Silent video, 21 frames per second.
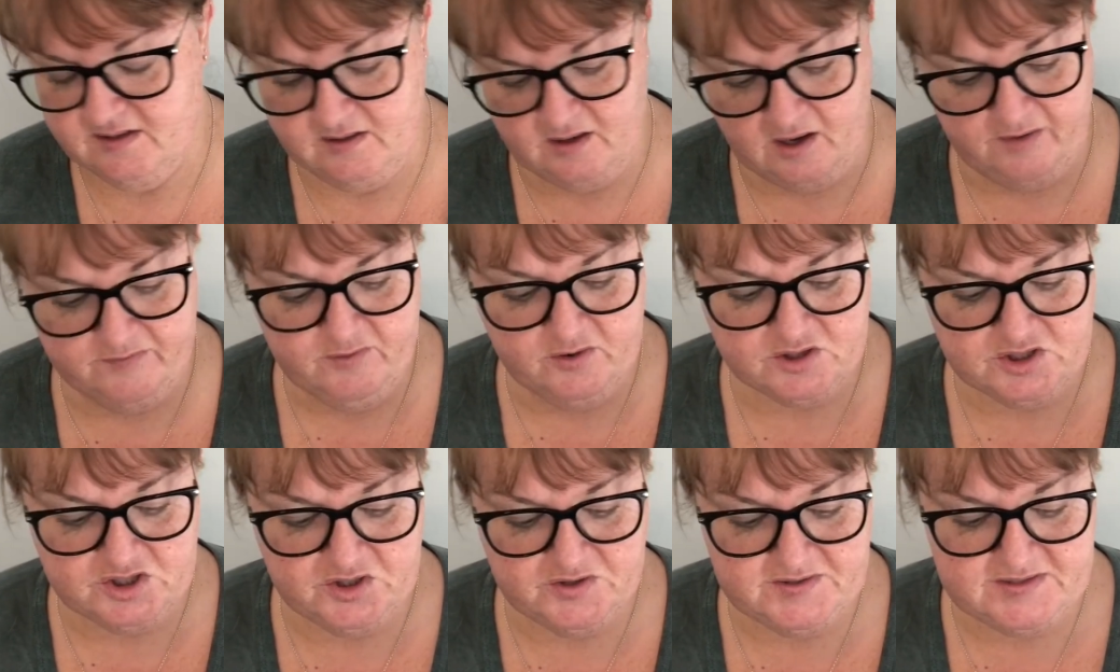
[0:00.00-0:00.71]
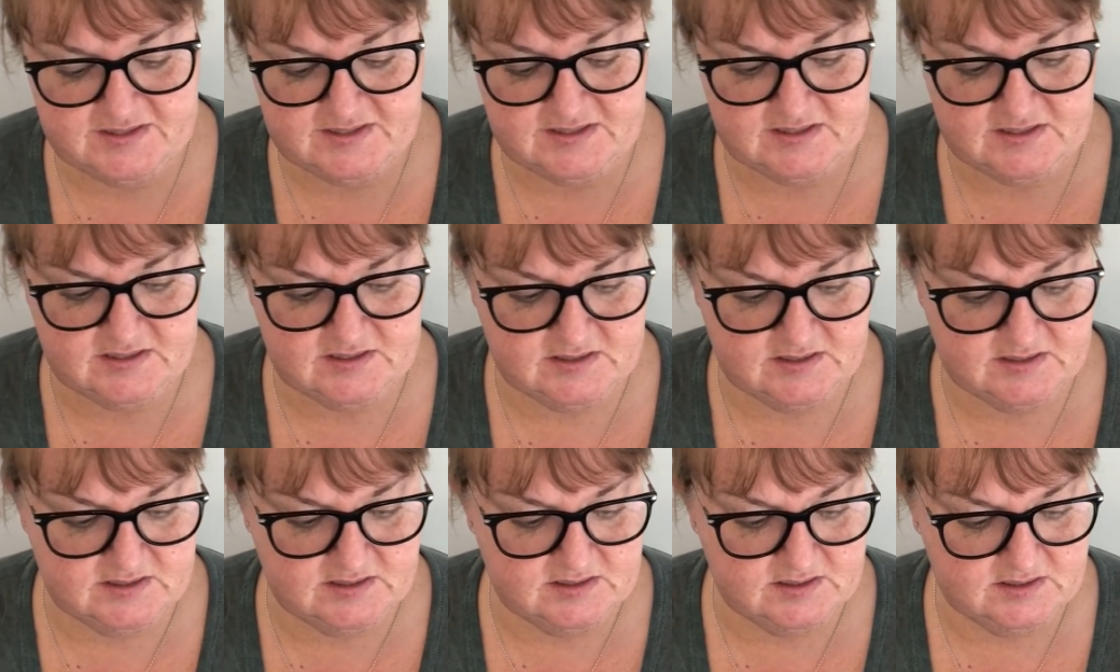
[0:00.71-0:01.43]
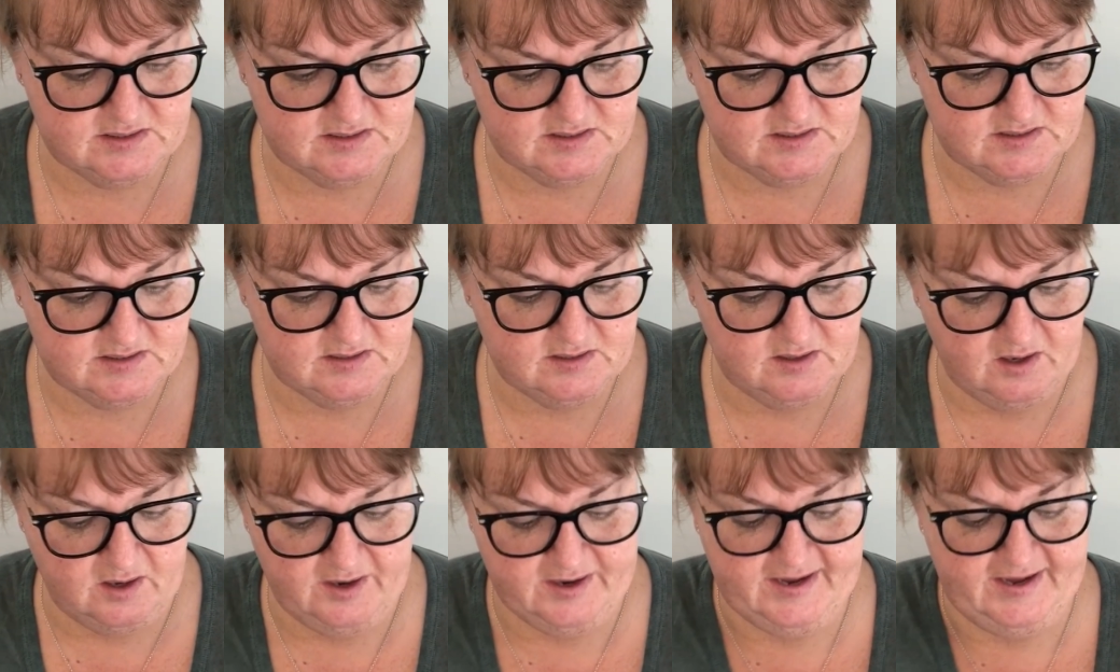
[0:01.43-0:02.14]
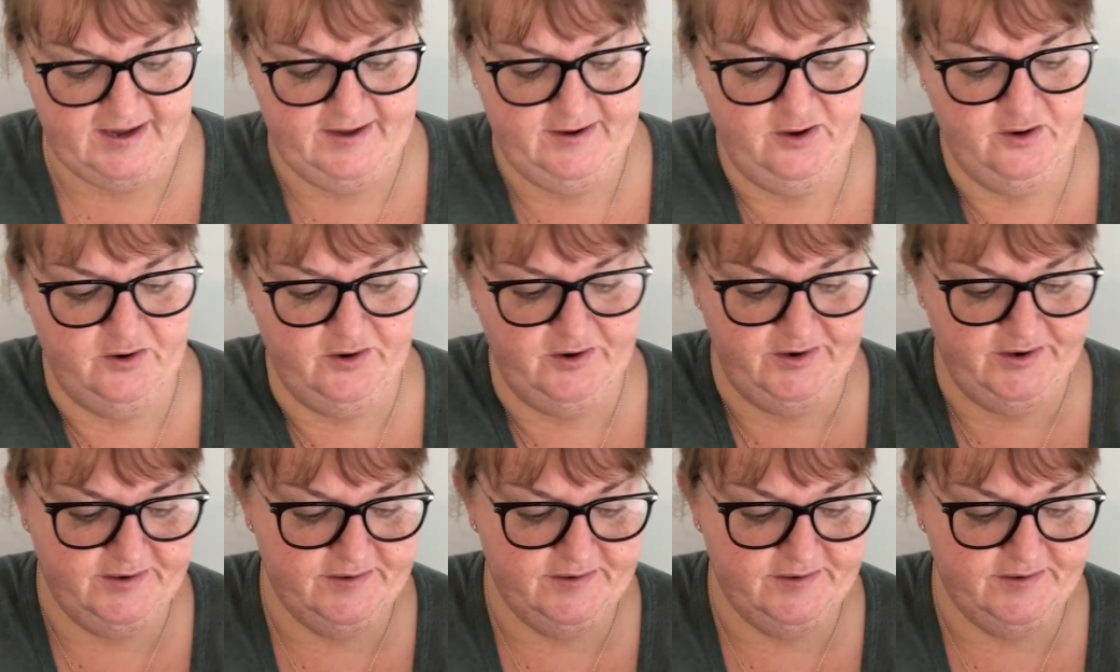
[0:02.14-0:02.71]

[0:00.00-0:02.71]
I've got two. Okay, no.